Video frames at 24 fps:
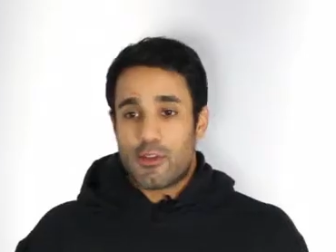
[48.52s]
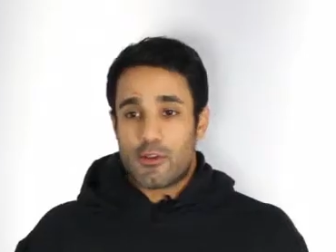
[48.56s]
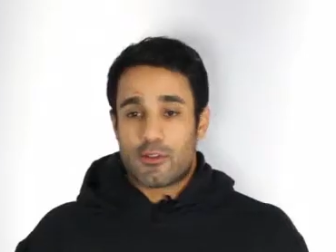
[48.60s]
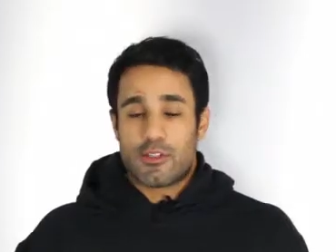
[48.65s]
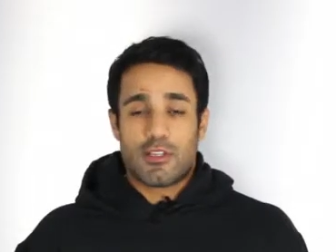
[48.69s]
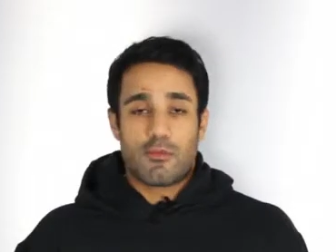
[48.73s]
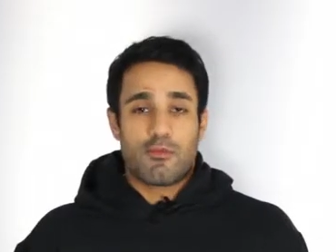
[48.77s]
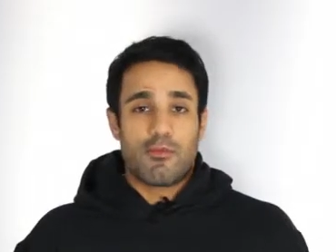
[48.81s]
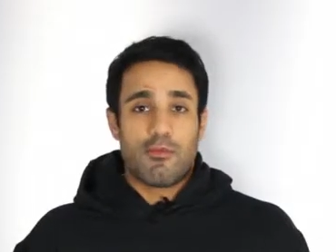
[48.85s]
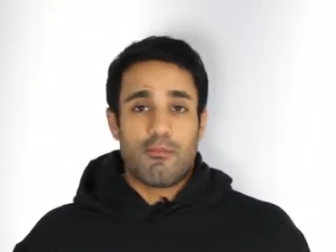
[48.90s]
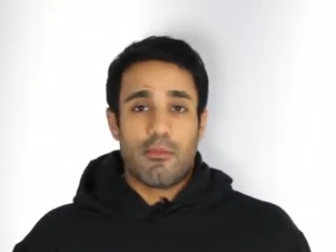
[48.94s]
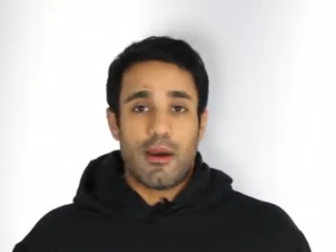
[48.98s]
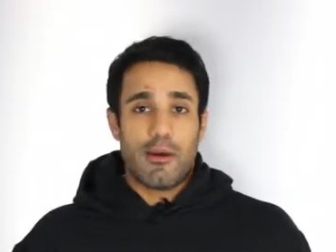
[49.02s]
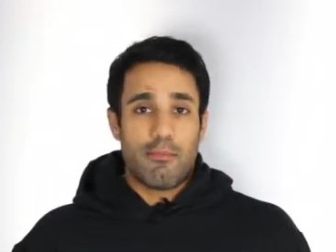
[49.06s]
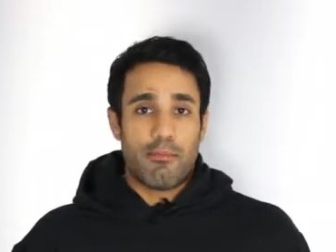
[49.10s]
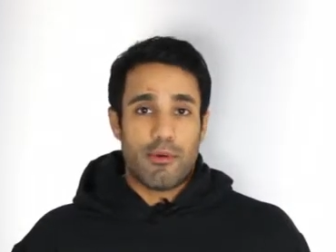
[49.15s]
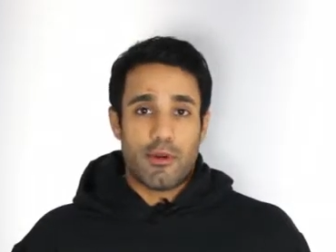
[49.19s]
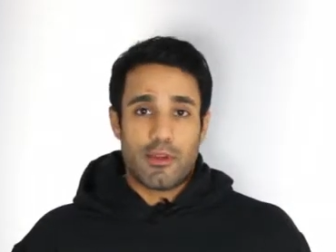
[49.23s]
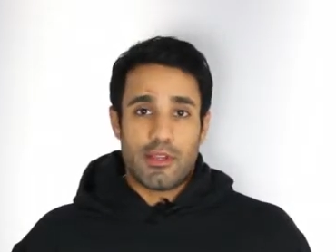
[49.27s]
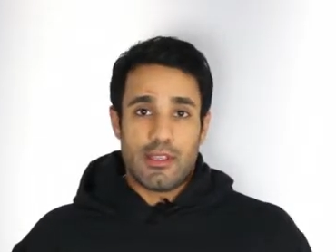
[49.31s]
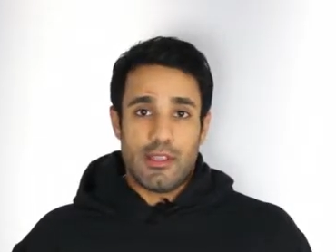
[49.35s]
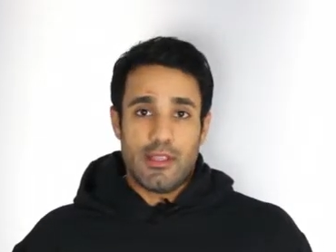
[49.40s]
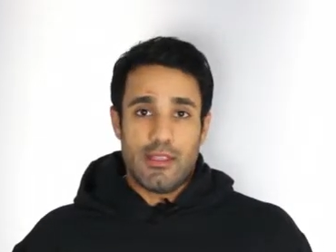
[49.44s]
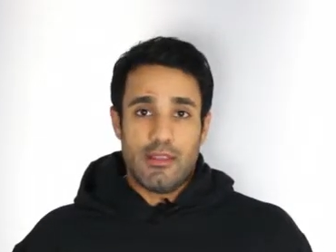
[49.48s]
noticed with my
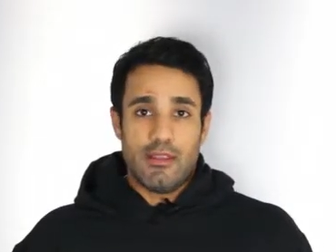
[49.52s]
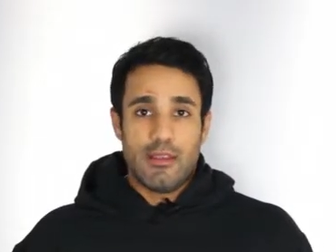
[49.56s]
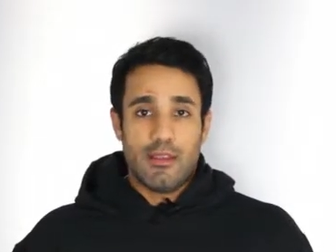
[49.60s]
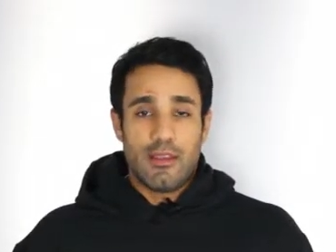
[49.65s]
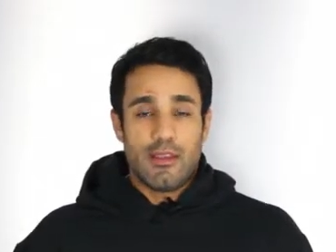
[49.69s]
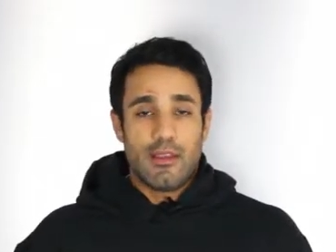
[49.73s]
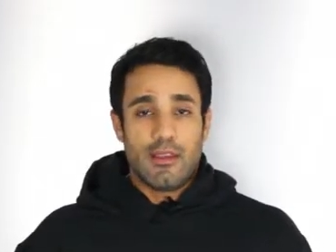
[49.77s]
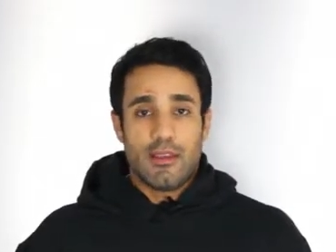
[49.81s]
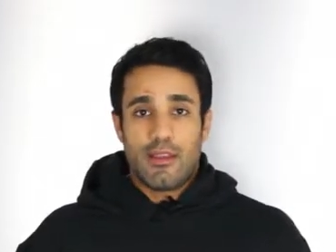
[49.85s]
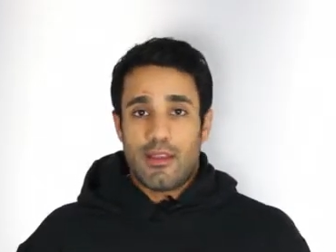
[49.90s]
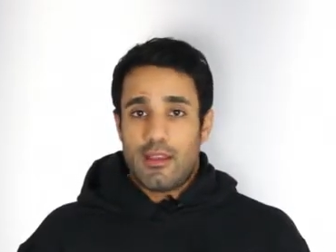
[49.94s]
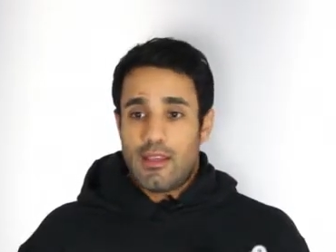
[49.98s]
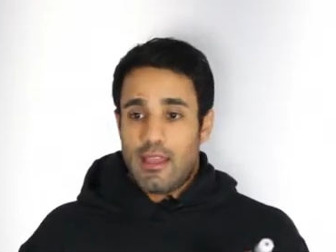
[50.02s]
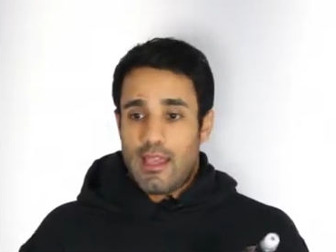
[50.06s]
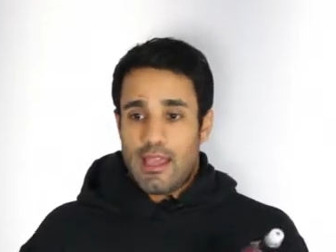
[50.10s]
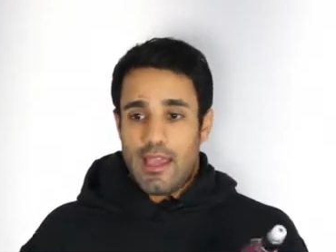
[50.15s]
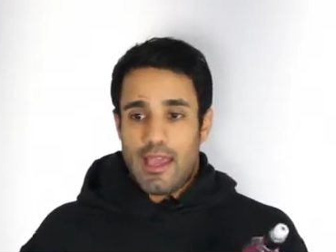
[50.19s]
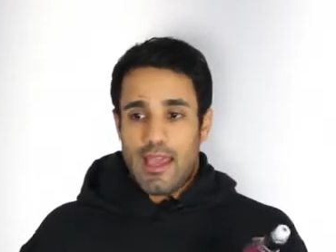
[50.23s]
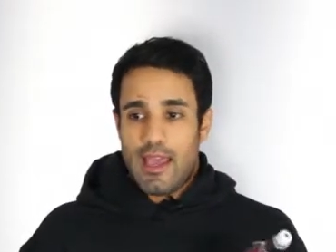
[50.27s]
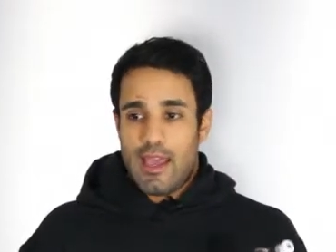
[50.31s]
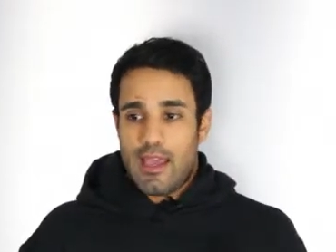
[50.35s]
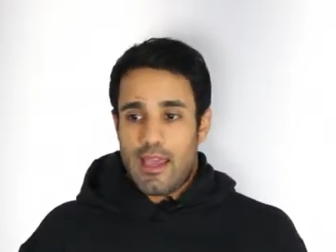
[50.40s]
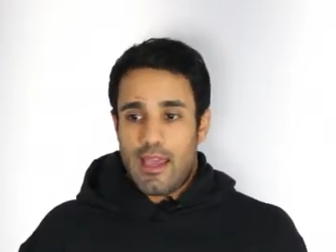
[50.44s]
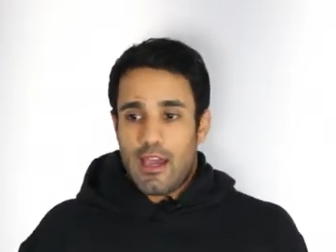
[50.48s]
body,
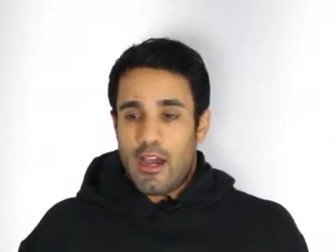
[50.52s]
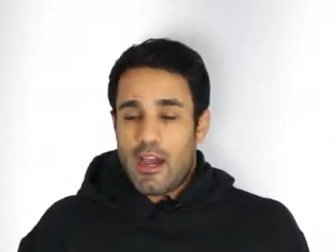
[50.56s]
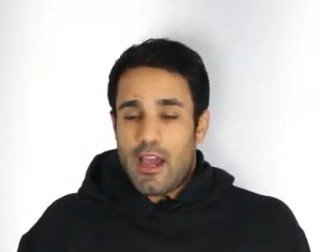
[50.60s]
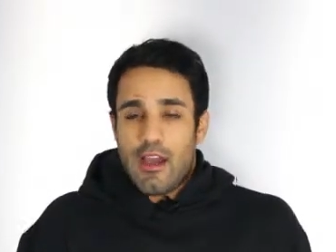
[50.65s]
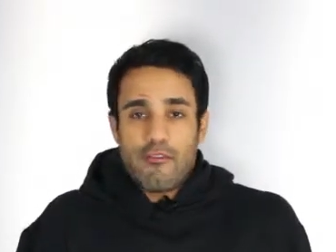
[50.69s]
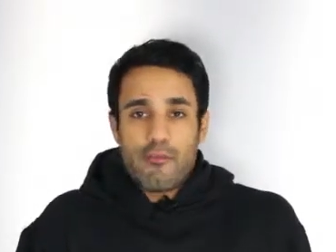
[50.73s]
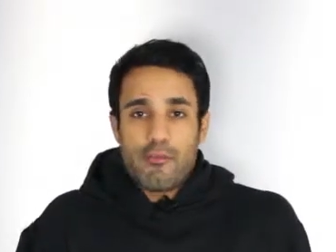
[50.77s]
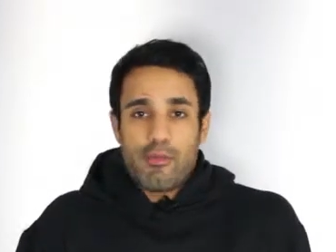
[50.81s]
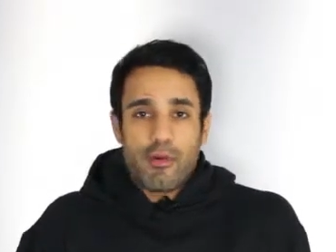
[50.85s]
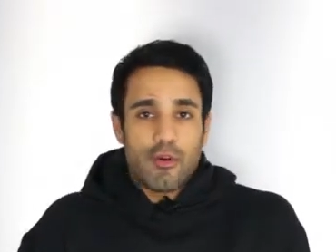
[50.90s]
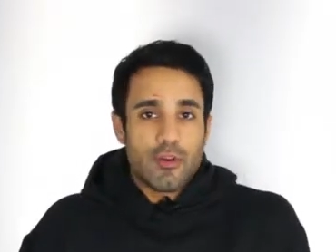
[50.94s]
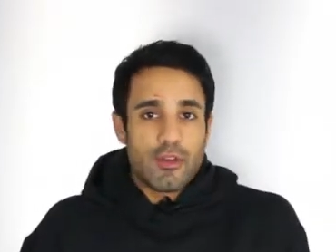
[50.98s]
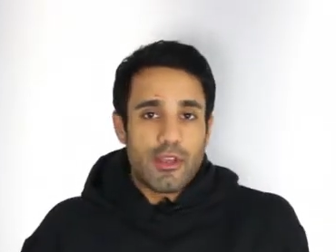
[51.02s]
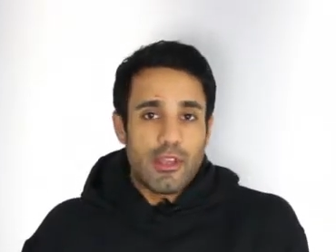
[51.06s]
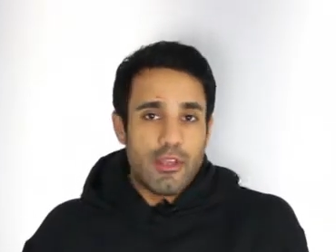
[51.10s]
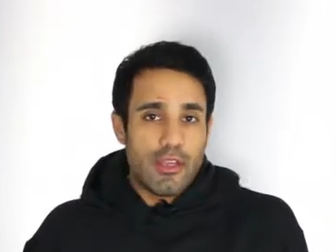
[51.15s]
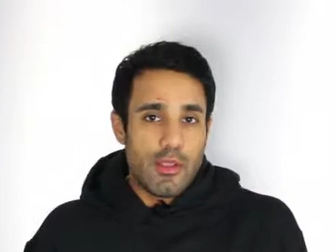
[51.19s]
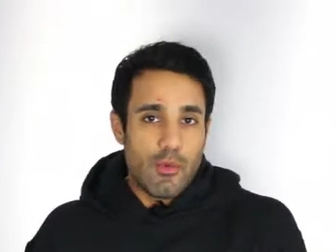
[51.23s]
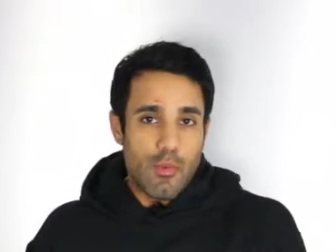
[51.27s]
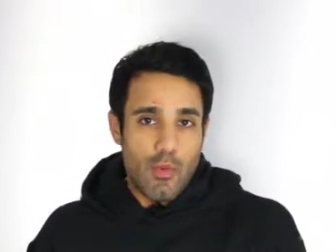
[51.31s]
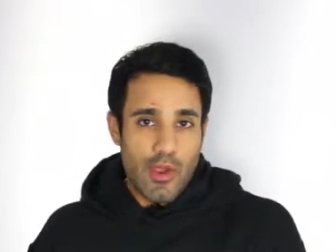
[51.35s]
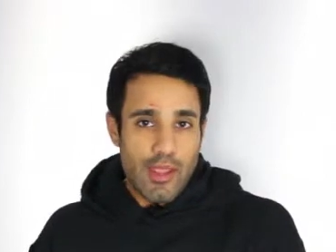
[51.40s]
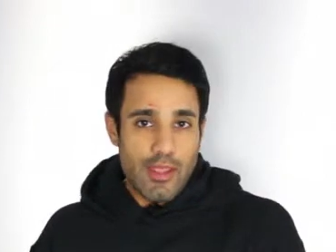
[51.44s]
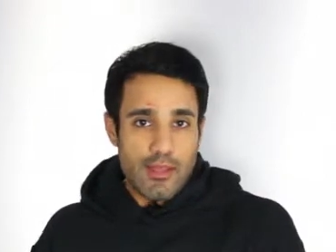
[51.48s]
I haven't put on
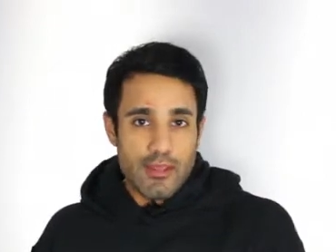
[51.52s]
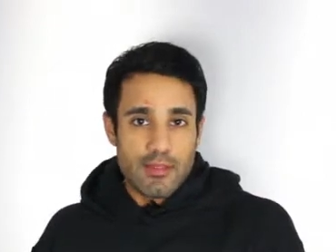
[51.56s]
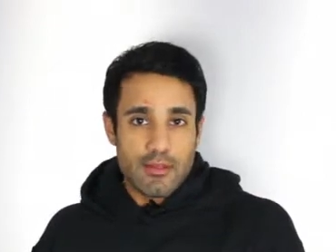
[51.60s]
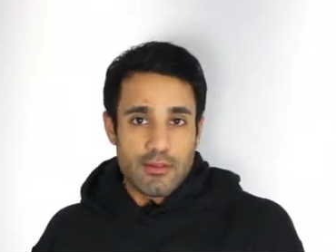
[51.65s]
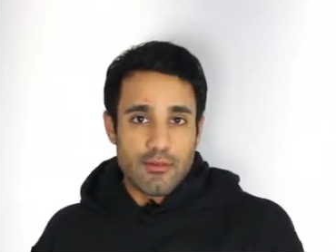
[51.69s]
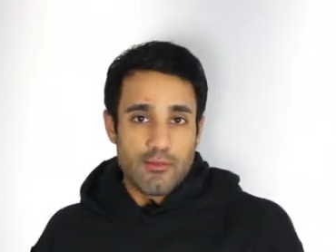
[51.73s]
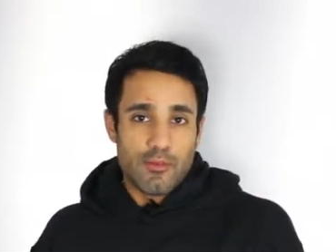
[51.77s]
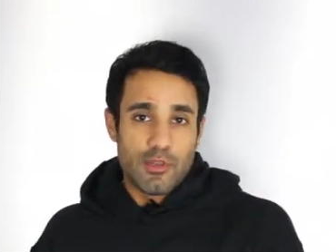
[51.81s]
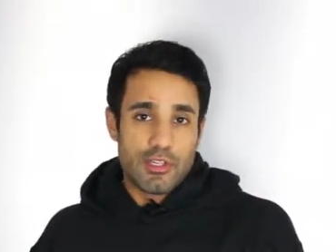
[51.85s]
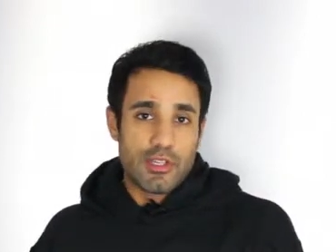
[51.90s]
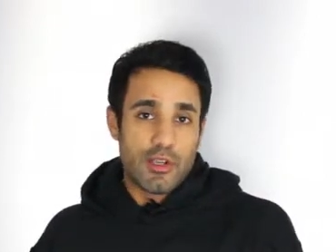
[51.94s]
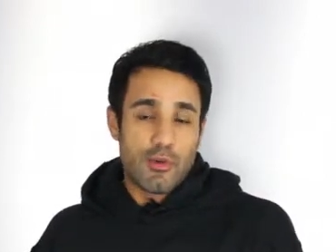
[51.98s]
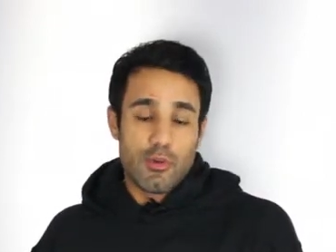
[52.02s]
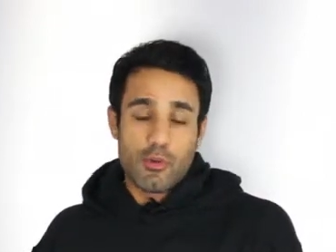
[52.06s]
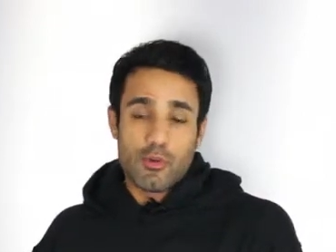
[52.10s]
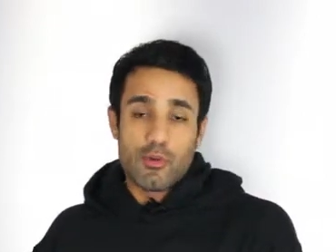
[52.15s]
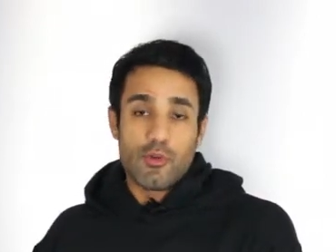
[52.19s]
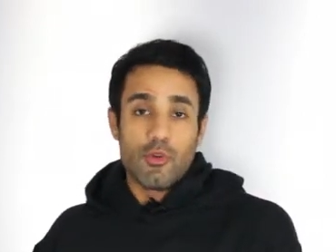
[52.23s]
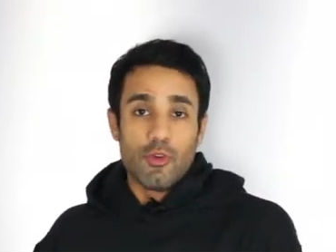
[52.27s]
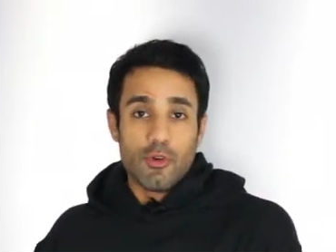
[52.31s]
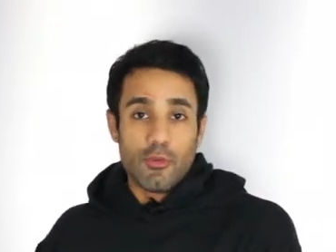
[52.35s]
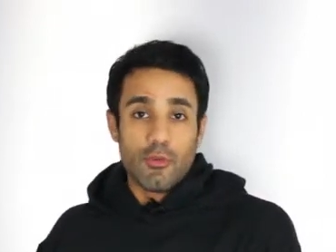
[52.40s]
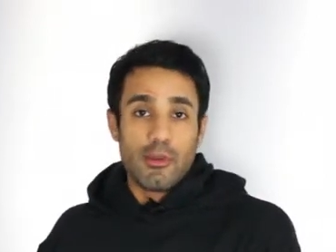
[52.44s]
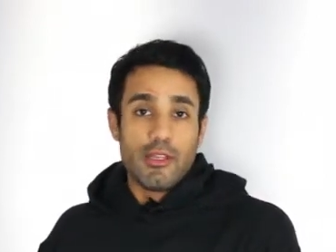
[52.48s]
any weight, which I
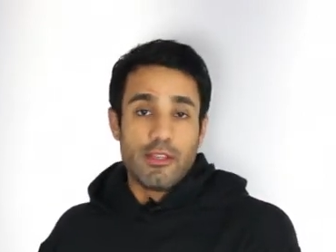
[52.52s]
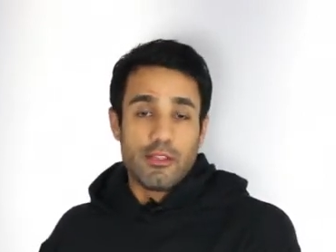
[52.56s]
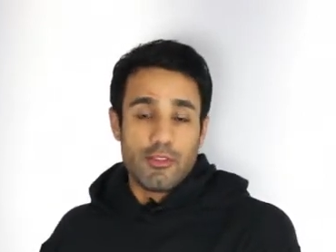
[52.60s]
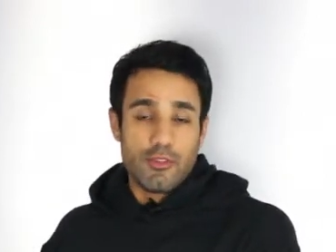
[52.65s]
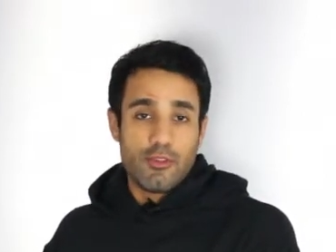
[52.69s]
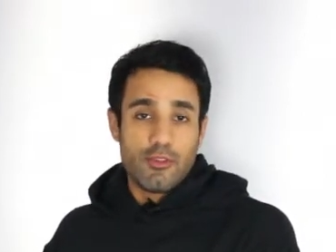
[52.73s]
would normally